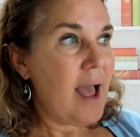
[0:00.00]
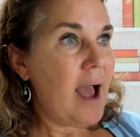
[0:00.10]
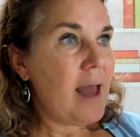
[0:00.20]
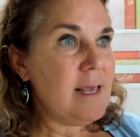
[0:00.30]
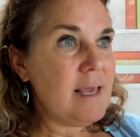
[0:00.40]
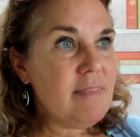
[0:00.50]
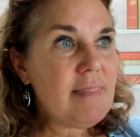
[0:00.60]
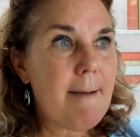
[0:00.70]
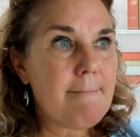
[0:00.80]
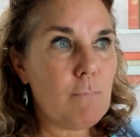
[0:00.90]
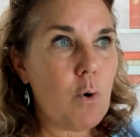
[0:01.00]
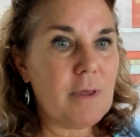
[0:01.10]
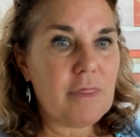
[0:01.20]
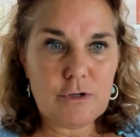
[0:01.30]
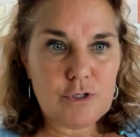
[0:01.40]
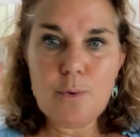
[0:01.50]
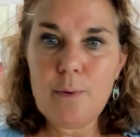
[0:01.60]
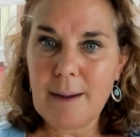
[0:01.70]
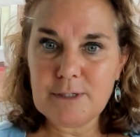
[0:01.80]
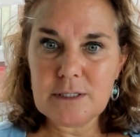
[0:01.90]
And in that moment, there's 2
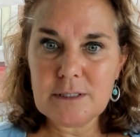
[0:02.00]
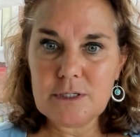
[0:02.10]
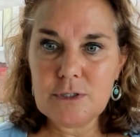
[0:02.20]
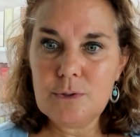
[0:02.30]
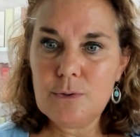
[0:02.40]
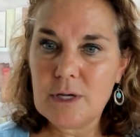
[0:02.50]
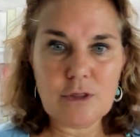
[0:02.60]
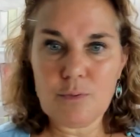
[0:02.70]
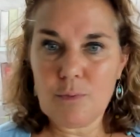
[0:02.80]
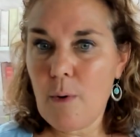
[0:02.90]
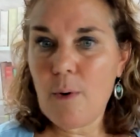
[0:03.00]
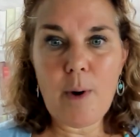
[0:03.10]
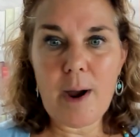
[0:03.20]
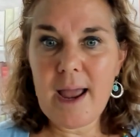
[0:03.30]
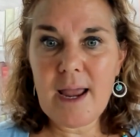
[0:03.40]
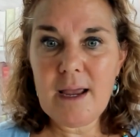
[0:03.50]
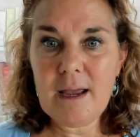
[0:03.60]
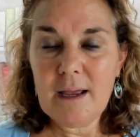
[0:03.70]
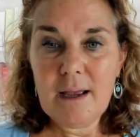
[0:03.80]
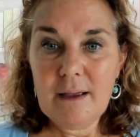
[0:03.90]
options. You can throw away,
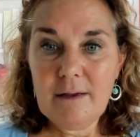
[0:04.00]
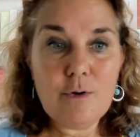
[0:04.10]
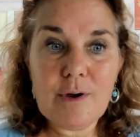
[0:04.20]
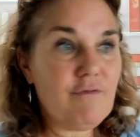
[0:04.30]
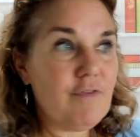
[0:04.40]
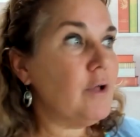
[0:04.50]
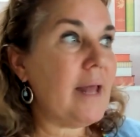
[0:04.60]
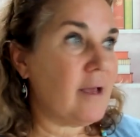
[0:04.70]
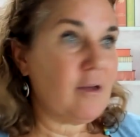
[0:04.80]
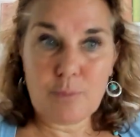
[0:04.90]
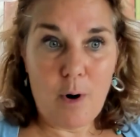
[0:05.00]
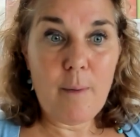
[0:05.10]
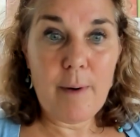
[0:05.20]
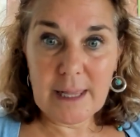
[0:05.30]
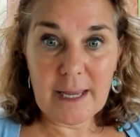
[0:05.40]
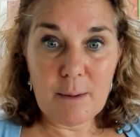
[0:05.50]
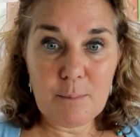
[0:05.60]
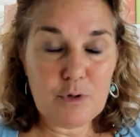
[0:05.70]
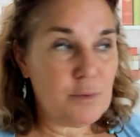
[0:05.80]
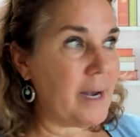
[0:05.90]
you can feel like a throwaway, like a
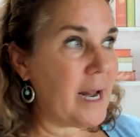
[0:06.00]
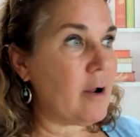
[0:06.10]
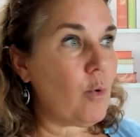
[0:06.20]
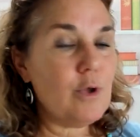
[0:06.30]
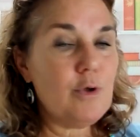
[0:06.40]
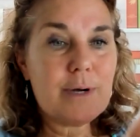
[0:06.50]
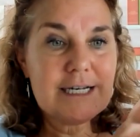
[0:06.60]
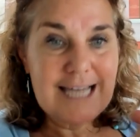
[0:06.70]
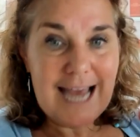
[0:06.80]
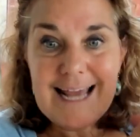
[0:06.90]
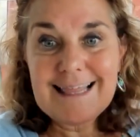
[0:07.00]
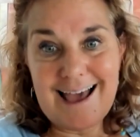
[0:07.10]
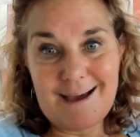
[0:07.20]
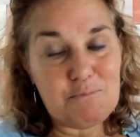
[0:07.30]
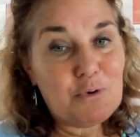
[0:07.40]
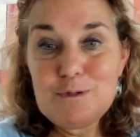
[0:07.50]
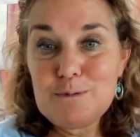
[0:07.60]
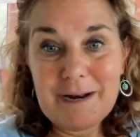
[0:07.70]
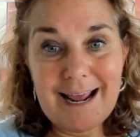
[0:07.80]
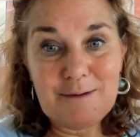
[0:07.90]
bruised banana, or you can take that bruised
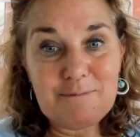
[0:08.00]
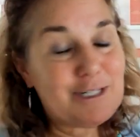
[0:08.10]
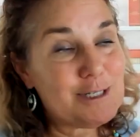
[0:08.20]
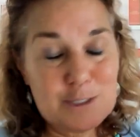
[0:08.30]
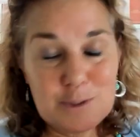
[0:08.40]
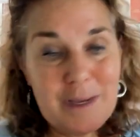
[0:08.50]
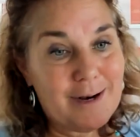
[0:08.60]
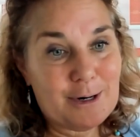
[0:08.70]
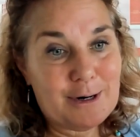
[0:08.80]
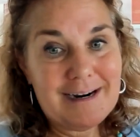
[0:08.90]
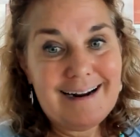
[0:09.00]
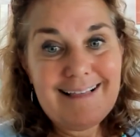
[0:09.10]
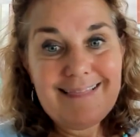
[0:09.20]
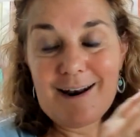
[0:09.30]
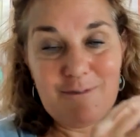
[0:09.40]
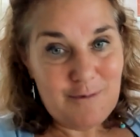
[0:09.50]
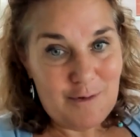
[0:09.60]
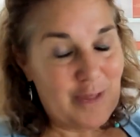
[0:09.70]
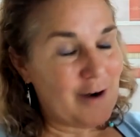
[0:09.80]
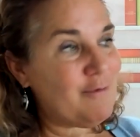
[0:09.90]
banana, which is sweeter
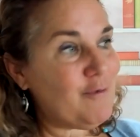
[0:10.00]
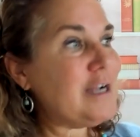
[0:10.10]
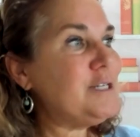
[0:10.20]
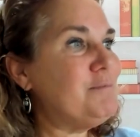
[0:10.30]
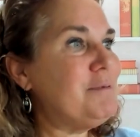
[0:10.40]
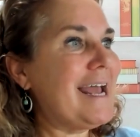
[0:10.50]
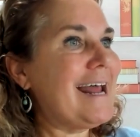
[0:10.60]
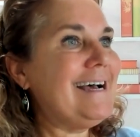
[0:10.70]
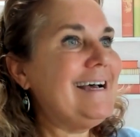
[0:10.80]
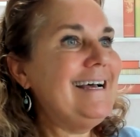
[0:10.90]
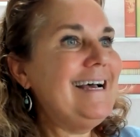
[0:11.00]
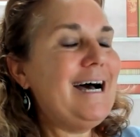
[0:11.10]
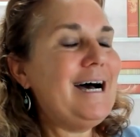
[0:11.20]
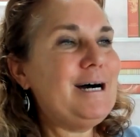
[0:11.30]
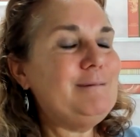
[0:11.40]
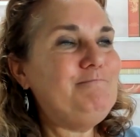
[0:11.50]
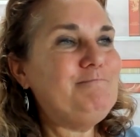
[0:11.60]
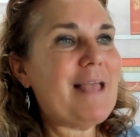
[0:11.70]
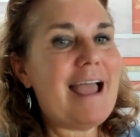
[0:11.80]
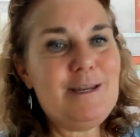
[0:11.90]
than a fresh banana, and
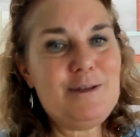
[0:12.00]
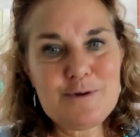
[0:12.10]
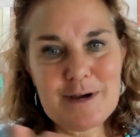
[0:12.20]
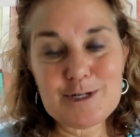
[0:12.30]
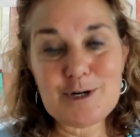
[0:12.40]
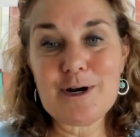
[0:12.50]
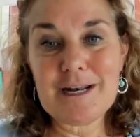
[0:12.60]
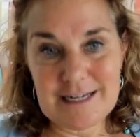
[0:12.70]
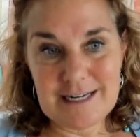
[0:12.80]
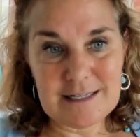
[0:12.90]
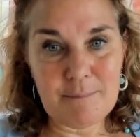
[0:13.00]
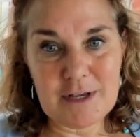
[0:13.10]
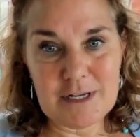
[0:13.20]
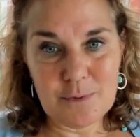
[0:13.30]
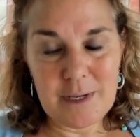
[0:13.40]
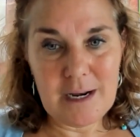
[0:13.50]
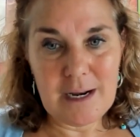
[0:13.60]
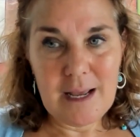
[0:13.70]
you can turn it into something sweet.